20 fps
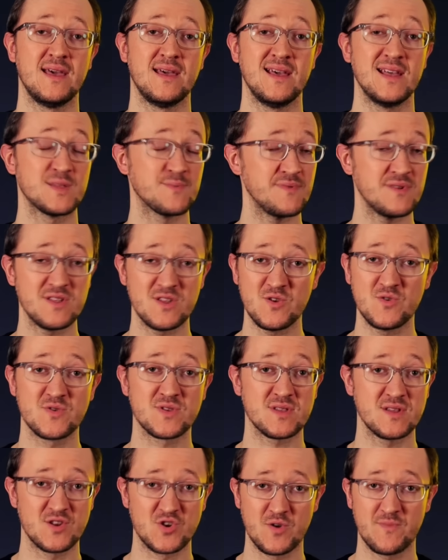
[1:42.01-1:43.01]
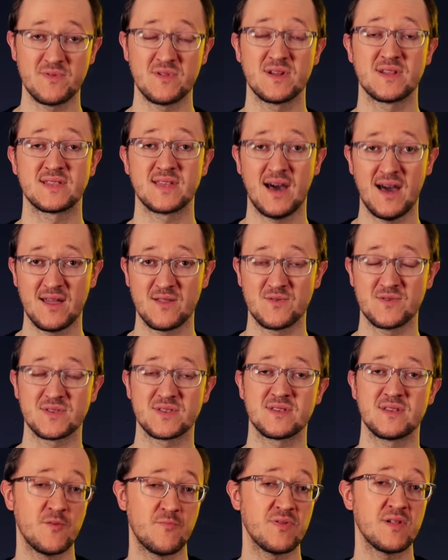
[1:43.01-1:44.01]
It's been used in AAA
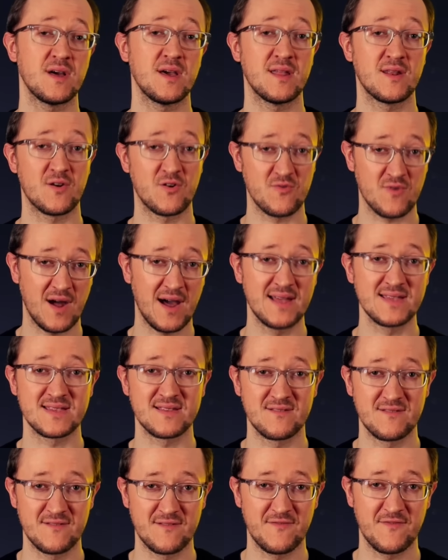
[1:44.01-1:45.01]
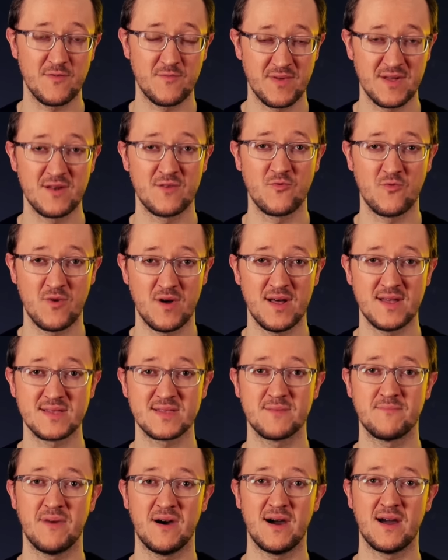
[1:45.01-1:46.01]
titles. If you played Horizon Forbidden
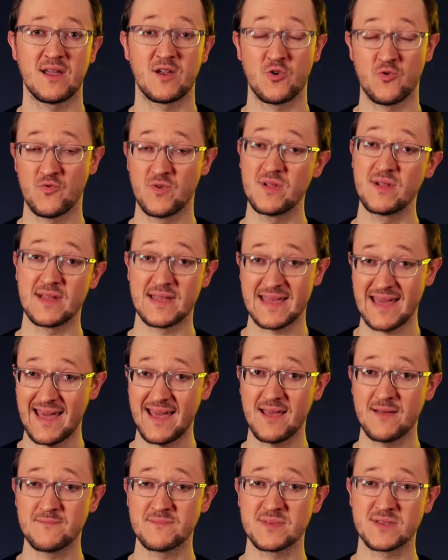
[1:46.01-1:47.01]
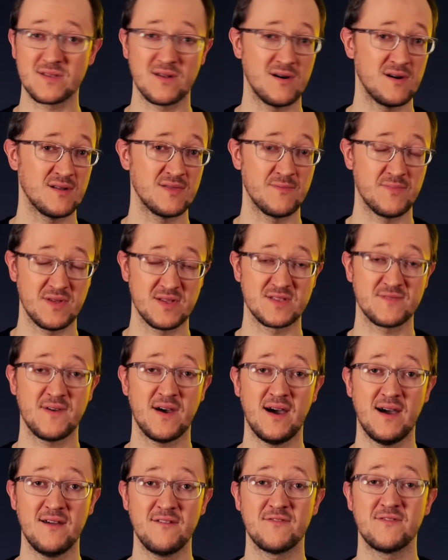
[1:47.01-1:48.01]
West by Guerrilla Games on the
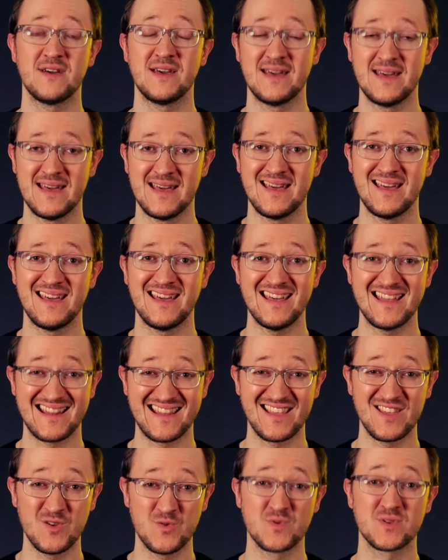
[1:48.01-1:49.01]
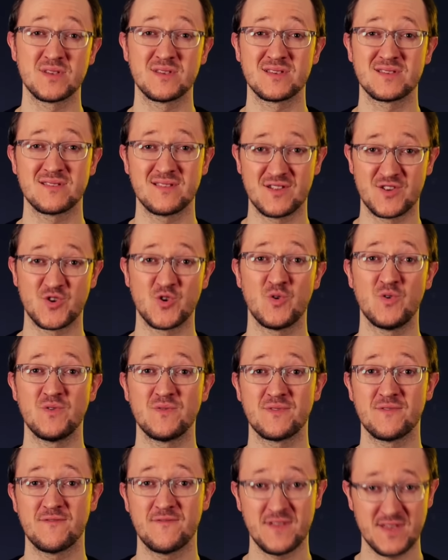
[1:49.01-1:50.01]
PS5, it uses the
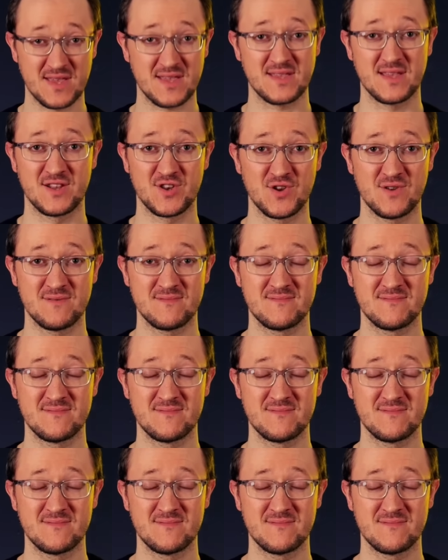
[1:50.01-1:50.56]
Jolt physics engine.